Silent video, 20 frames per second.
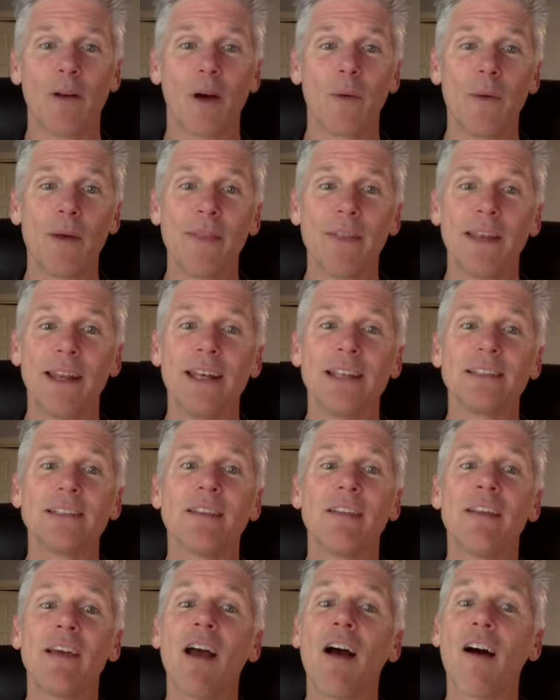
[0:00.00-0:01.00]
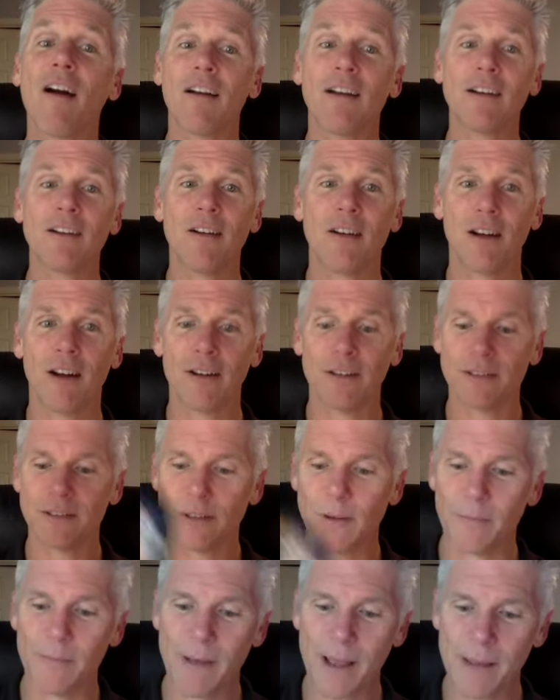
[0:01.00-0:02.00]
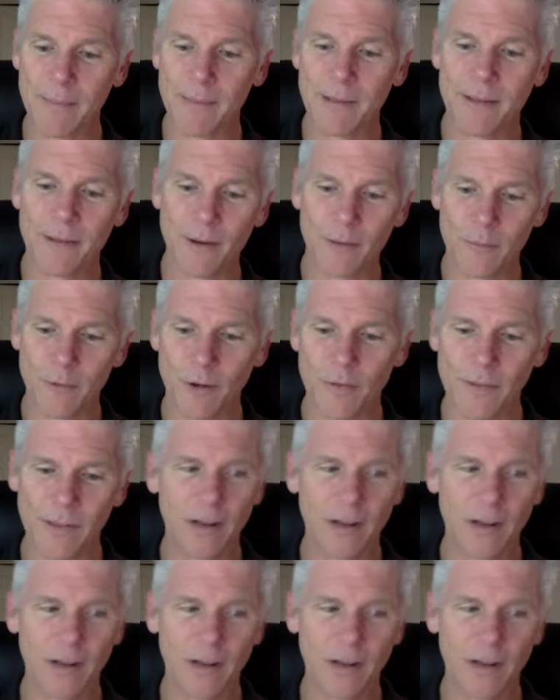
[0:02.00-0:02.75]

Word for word: along with it is the heart card. So maybe you're moving